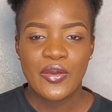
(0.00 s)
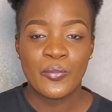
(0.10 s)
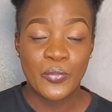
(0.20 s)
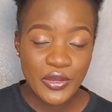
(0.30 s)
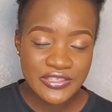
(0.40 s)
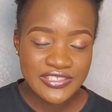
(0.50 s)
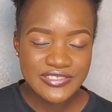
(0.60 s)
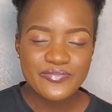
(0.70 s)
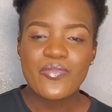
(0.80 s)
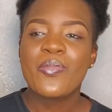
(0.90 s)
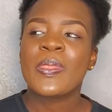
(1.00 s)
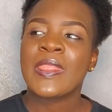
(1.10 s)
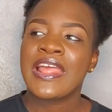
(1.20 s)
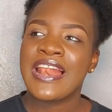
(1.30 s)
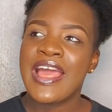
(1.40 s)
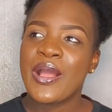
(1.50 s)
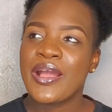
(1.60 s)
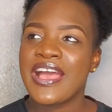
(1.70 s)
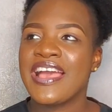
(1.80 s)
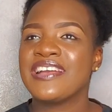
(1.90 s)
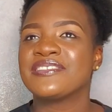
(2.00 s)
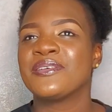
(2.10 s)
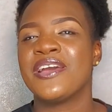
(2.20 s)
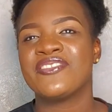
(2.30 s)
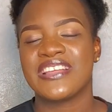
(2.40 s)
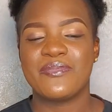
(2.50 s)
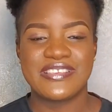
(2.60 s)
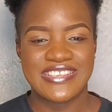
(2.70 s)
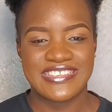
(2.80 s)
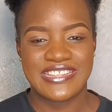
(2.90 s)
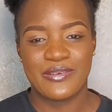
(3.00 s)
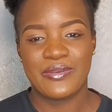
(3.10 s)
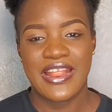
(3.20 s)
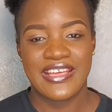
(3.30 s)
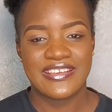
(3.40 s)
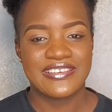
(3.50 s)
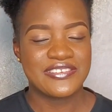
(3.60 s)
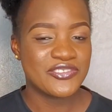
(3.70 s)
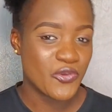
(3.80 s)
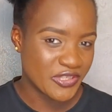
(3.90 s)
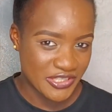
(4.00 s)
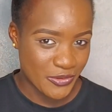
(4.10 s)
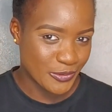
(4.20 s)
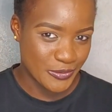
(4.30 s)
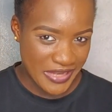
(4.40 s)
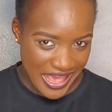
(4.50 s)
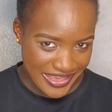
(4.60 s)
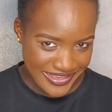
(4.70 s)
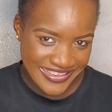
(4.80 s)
But like every time he says it, I'll be like, do you want the dog to die?